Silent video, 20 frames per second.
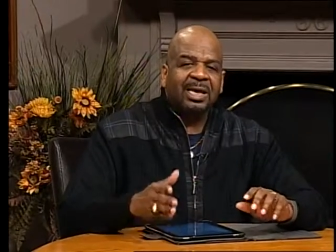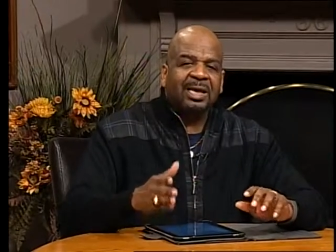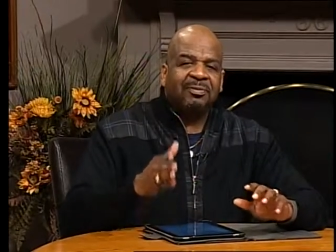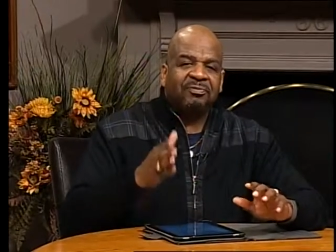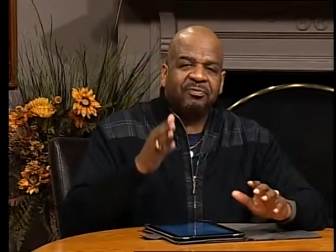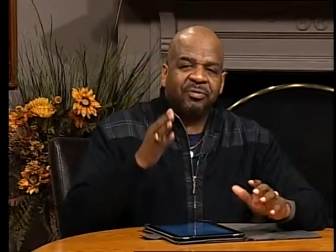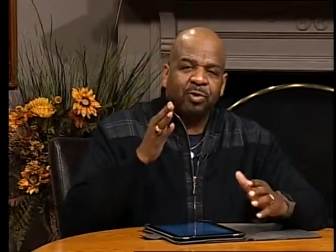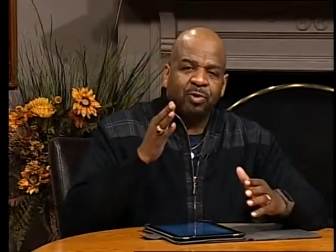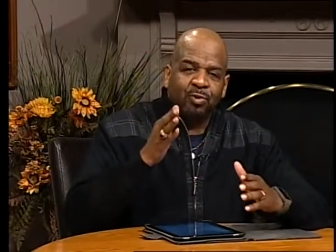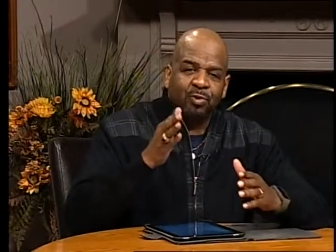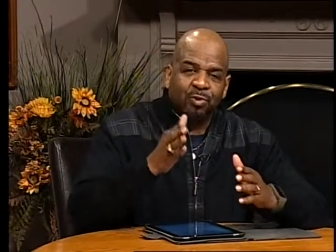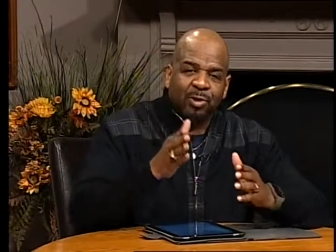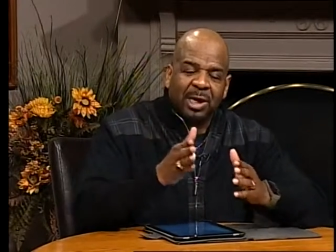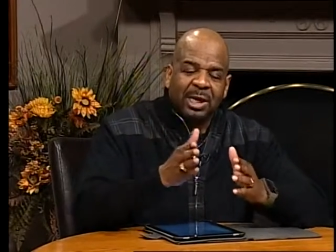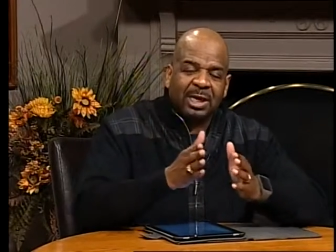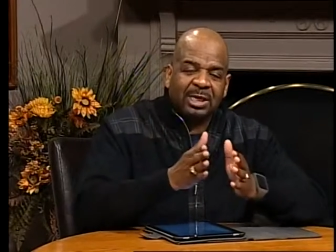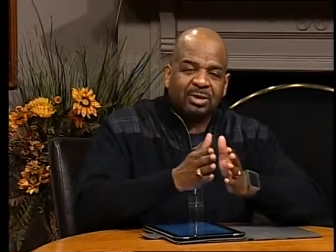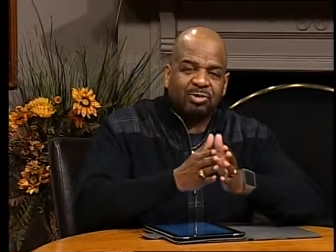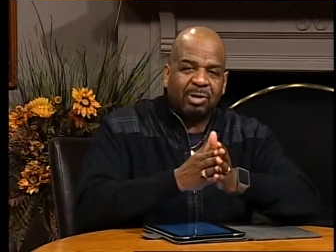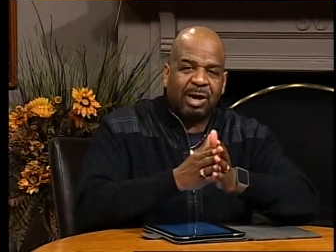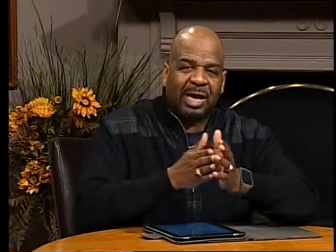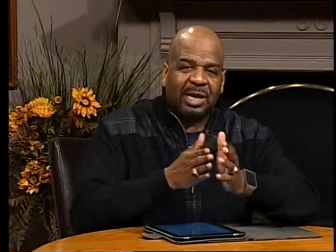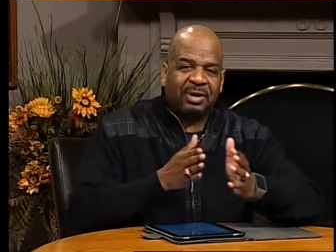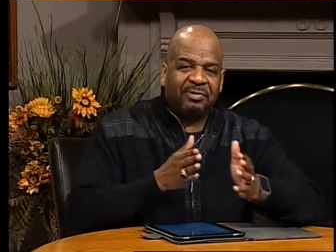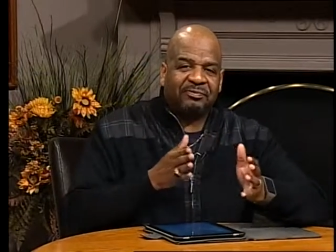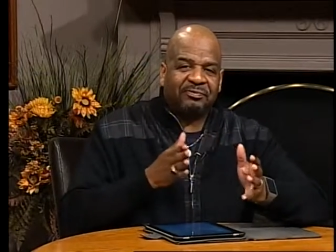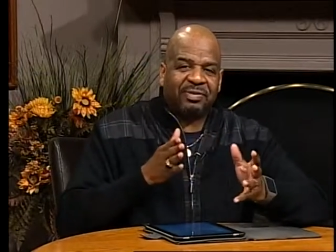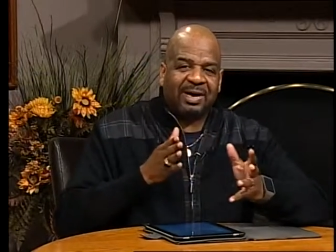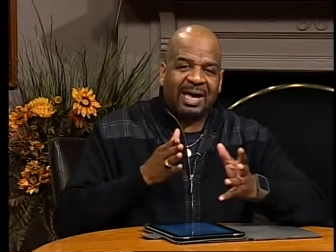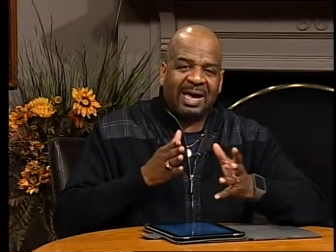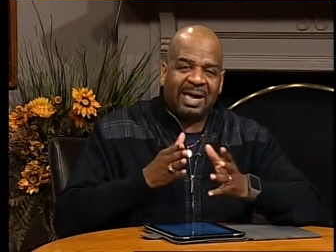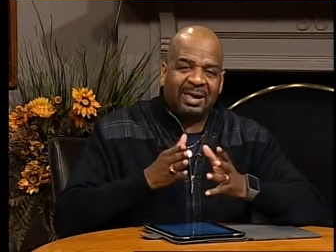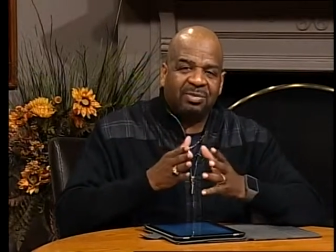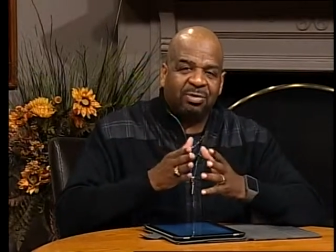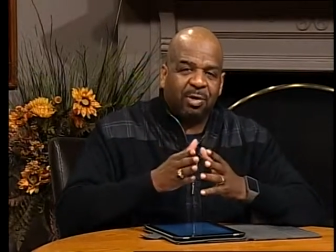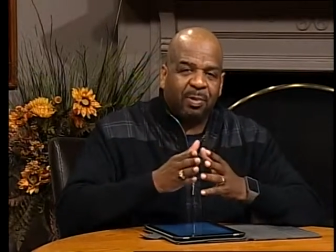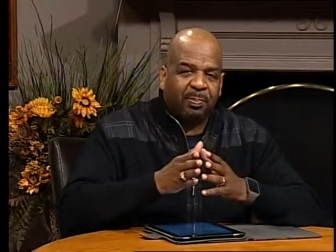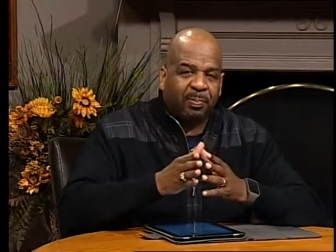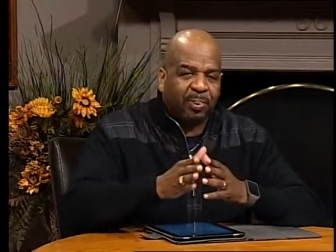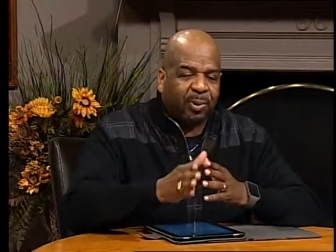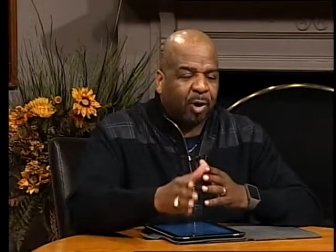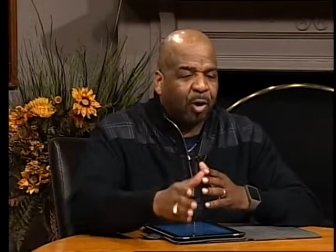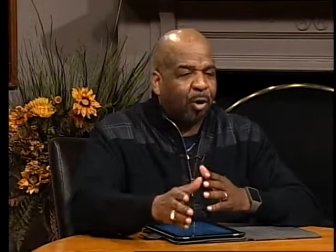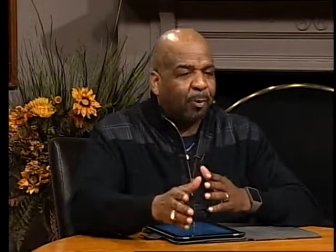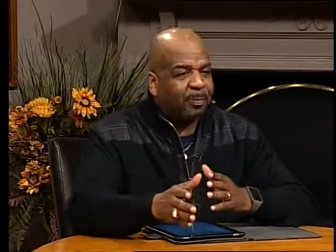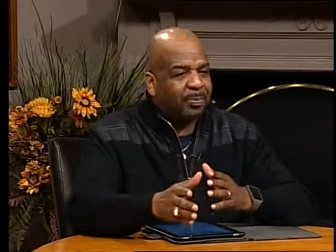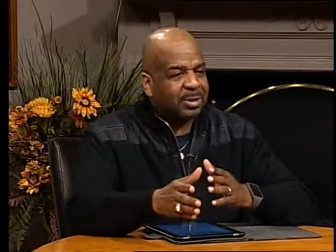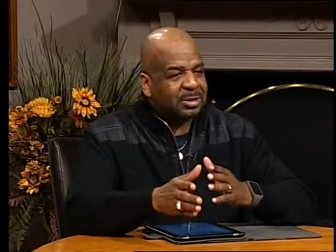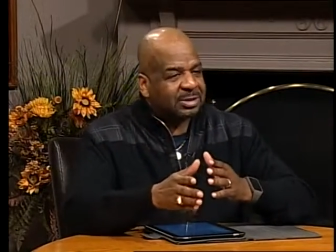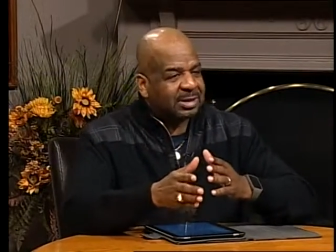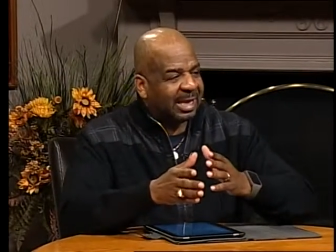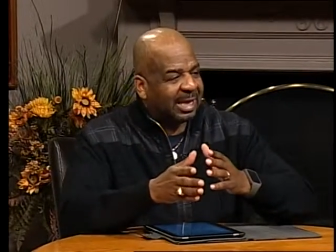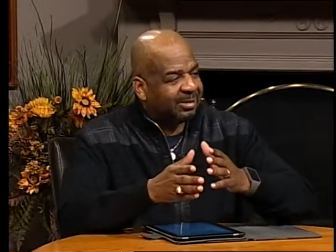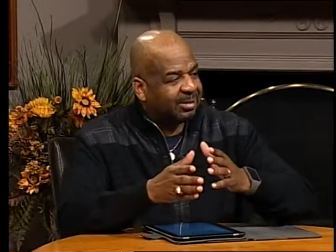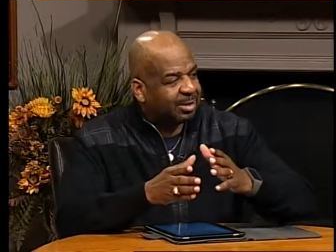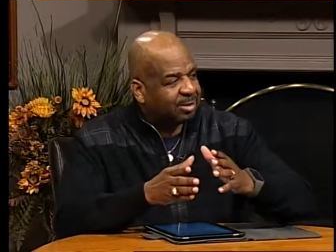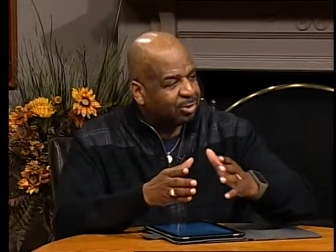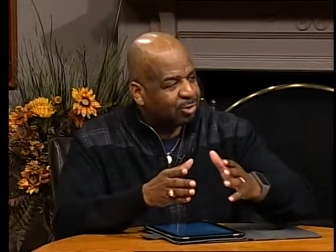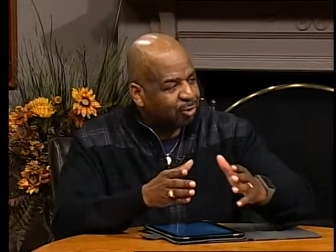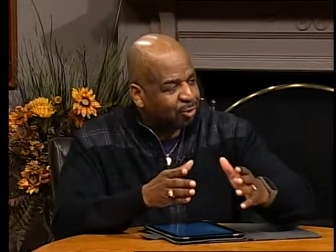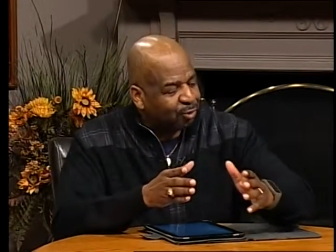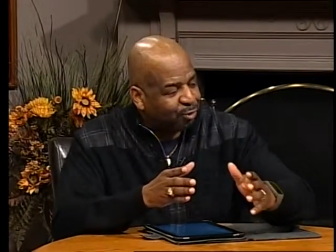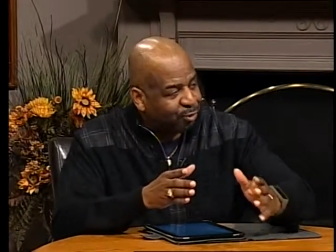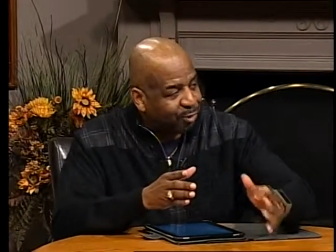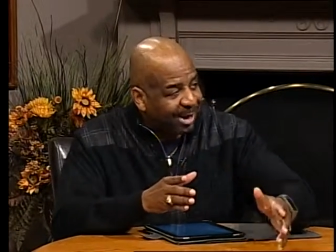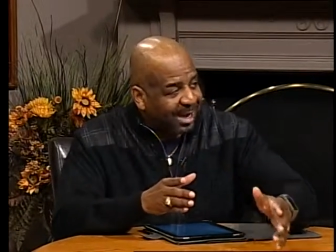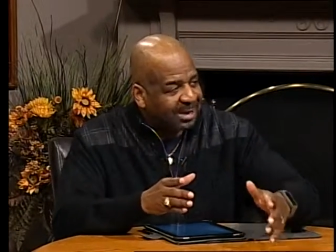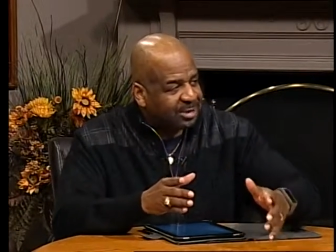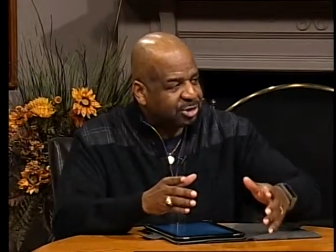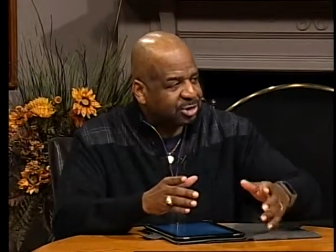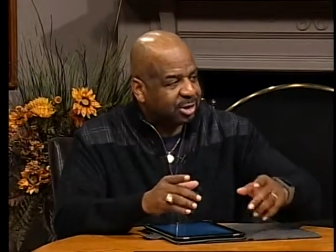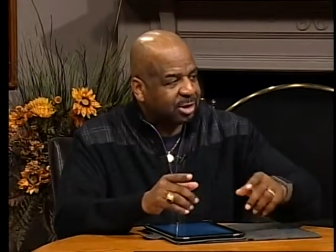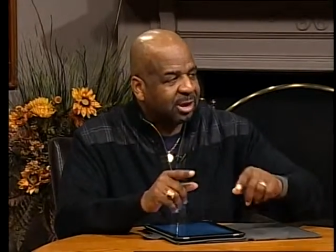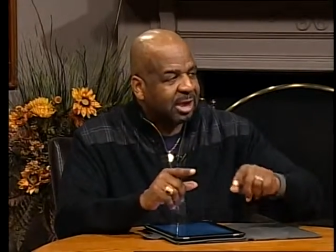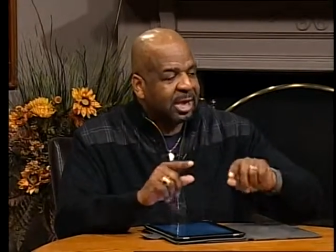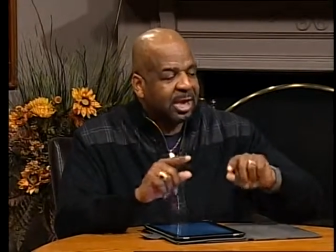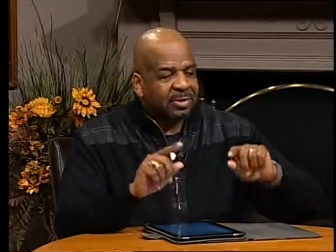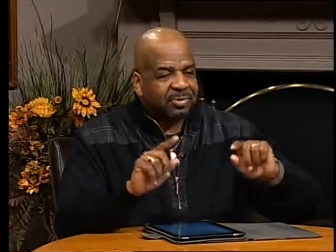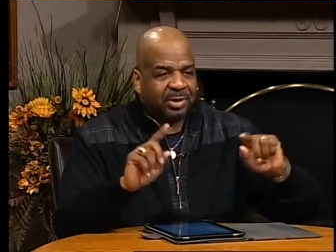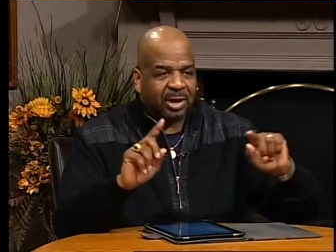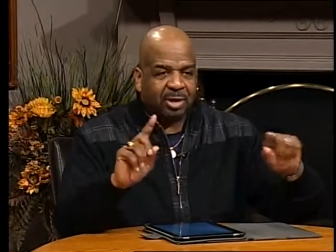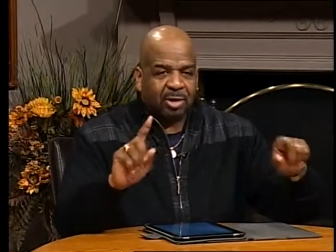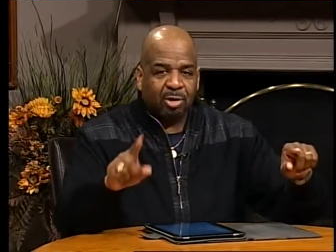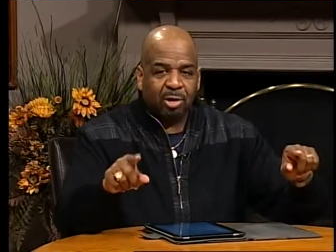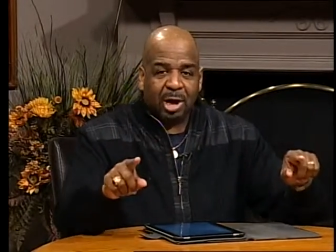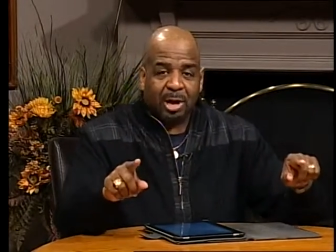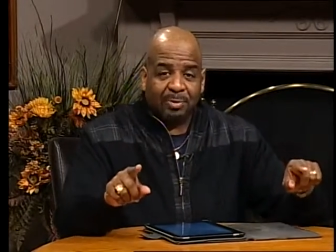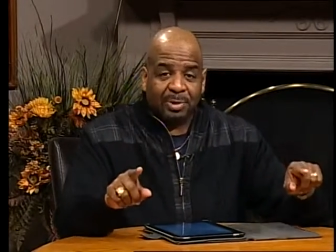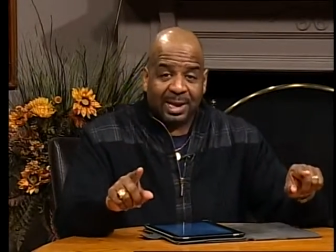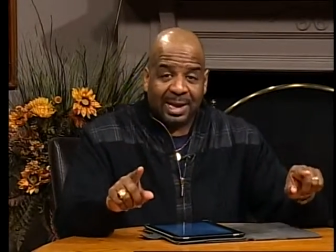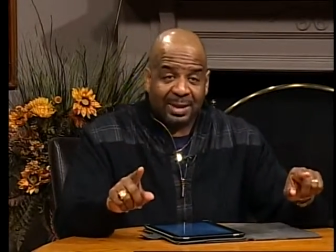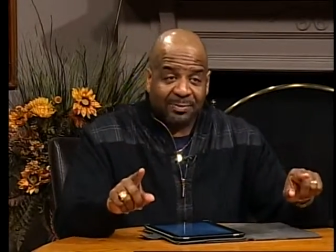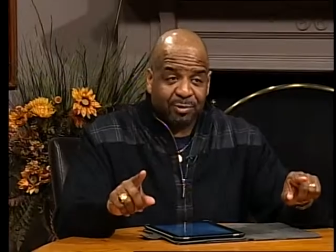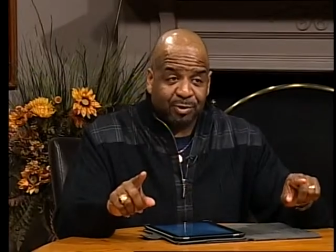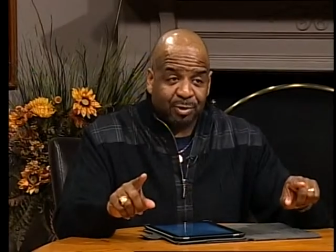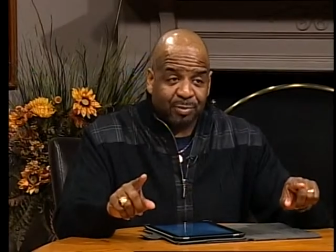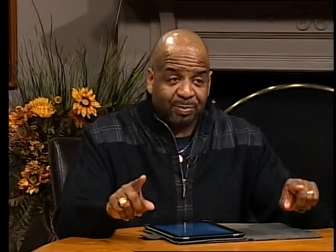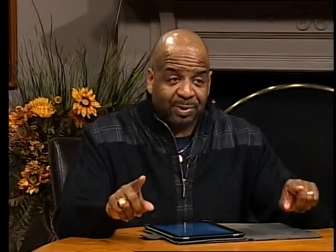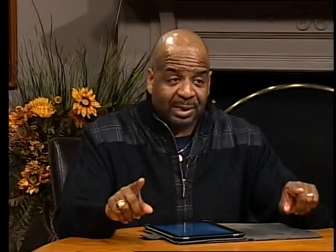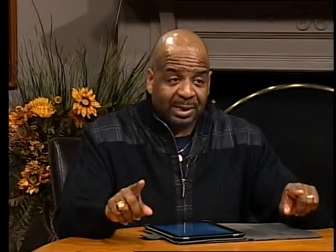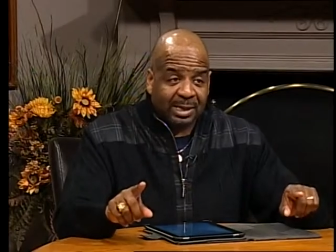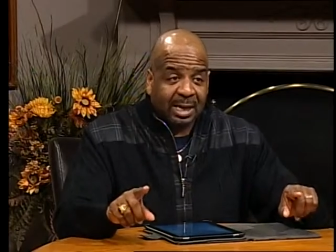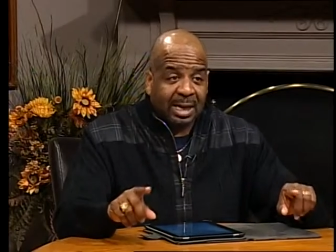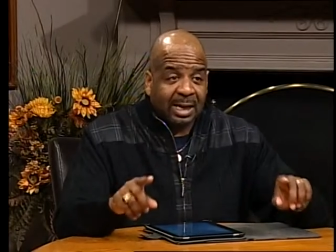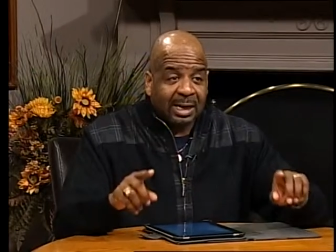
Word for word: If you are really trying to find find the purpose and the direction that God would have you to be.